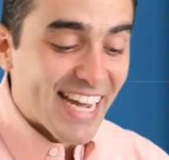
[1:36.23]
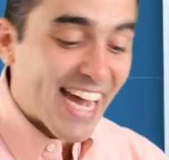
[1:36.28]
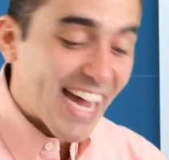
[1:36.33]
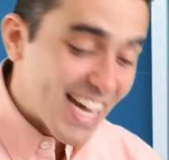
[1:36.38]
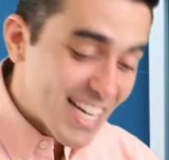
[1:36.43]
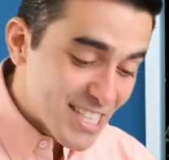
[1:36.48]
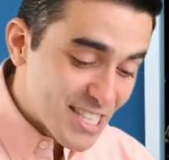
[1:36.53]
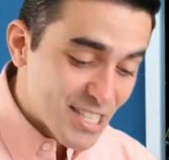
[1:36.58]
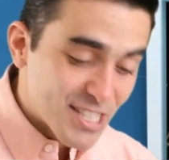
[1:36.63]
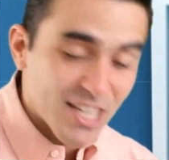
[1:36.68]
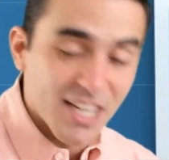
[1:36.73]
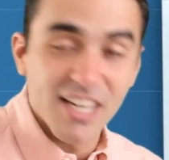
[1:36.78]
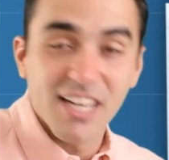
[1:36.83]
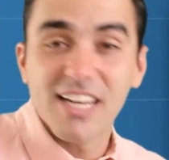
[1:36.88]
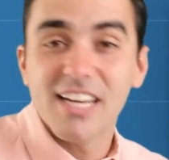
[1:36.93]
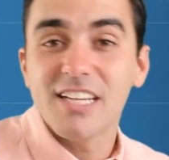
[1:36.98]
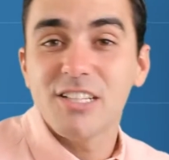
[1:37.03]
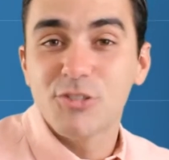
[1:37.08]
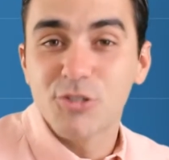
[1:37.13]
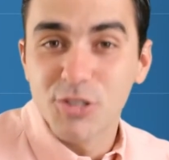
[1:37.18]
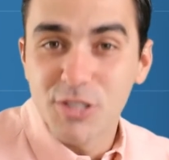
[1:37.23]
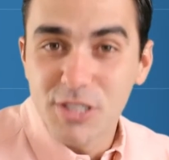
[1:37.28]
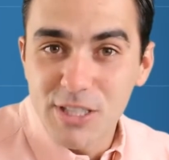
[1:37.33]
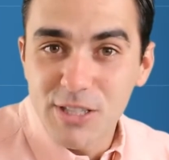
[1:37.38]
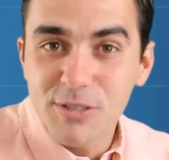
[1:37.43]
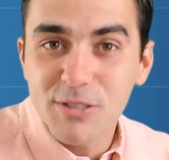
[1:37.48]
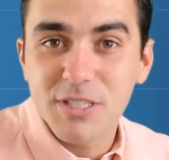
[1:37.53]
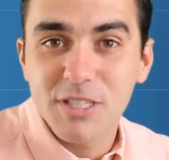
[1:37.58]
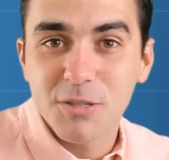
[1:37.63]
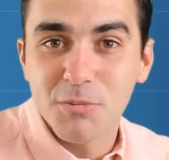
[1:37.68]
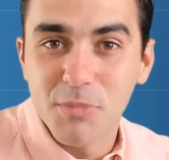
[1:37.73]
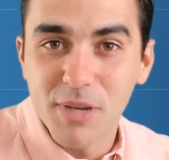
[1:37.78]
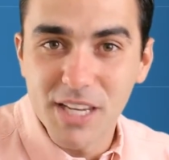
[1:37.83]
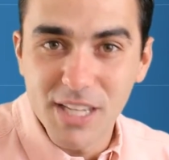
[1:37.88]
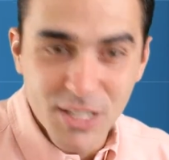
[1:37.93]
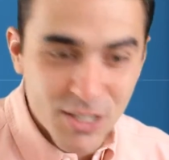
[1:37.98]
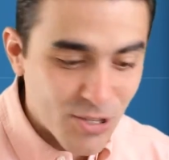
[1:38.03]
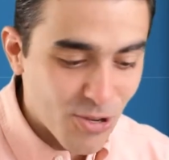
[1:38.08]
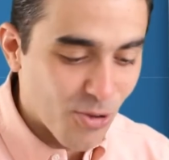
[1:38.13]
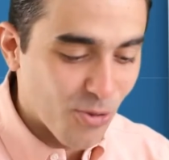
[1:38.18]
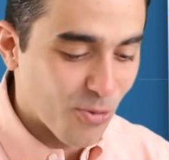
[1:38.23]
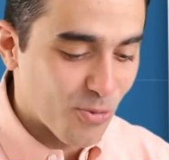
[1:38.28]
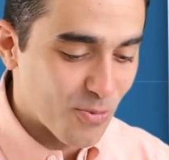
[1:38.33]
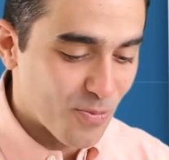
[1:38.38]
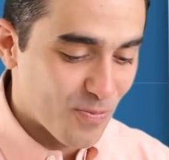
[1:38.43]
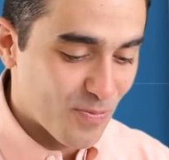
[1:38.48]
Hudson introduced me to.